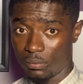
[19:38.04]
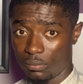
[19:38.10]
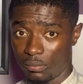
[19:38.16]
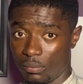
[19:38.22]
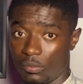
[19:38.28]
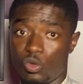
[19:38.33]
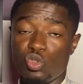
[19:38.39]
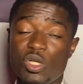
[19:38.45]

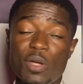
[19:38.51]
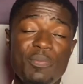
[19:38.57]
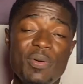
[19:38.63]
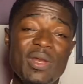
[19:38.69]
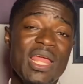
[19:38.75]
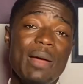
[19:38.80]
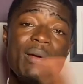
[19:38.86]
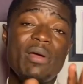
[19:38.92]
Into your
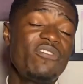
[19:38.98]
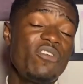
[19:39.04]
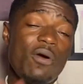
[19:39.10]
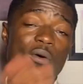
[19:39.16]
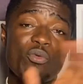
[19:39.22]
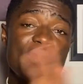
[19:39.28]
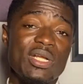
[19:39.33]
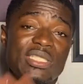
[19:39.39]
player man
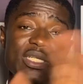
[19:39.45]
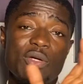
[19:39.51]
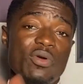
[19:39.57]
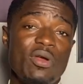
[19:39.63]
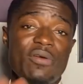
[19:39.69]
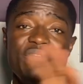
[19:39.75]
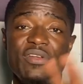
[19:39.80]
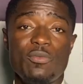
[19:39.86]
for branch
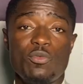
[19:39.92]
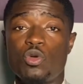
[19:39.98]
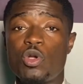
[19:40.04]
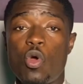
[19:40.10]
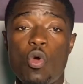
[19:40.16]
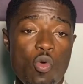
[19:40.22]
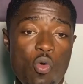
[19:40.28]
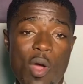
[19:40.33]
referee. The
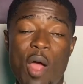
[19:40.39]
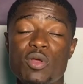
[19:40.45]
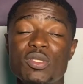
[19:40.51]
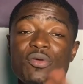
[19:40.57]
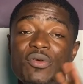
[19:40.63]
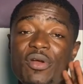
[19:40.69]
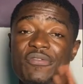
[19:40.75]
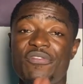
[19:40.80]
whole crowd
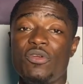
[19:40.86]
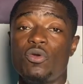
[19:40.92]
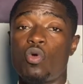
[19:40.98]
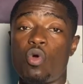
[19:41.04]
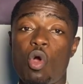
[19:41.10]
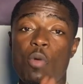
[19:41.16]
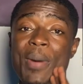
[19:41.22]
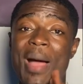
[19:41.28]
say referee no
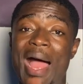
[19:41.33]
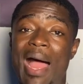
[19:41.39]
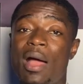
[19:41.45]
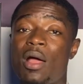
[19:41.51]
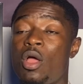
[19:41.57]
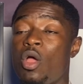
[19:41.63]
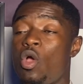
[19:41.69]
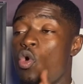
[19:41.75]
or bar
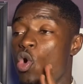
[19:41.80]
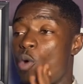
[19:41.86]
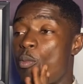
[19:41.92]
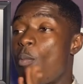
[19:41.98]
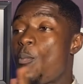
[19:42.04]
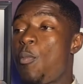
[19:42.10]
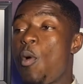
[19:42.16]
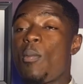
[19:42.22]
or
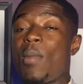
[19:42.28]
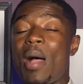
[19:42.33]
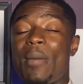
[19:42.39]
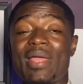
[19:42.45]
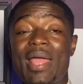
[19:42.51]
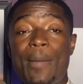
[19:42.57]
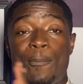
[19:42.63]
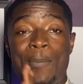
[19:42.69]
the boom am
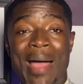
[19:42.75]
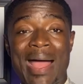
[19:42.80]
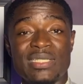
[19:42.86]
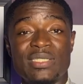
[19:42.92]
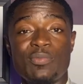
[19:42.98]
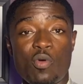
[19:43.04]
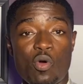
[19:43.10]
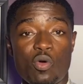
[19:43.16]
ya
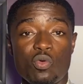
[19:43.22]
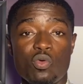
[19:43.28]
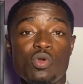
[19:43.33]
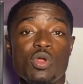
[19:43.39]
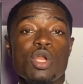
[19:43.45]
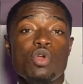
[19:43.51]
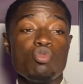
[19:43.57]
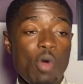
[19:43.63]
pass ball.
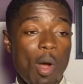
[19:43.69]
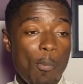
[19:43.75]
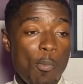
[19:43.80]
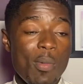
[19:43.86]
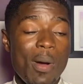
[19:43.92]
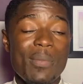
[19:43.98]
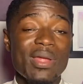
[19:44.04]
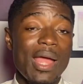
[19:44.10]
You are
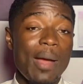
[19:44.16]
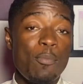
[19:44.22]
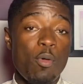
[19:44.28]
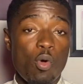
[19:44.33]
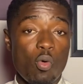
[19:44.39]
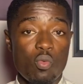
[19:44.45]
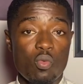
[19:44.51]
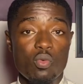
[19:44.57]
boom am ya
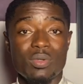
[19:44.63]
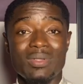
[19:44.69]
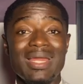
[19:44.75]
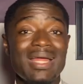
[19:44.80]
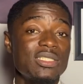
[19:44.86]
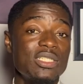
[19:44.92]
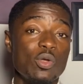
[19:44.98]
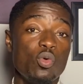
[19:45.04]
pong.
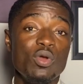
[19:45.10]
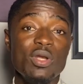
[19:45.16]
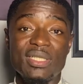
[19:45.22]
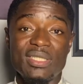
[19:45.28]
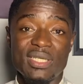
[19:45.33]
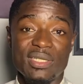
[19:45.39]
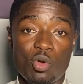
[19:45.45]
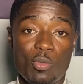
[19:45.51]
That's the only
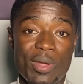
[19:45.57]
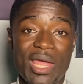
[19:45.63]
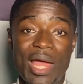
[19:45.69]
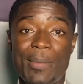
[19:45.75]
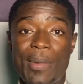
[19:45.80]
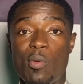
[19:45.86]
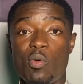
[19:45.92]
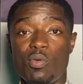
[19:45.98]
thing obey
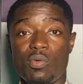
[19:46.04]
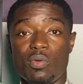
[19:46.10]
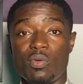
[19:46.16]
man.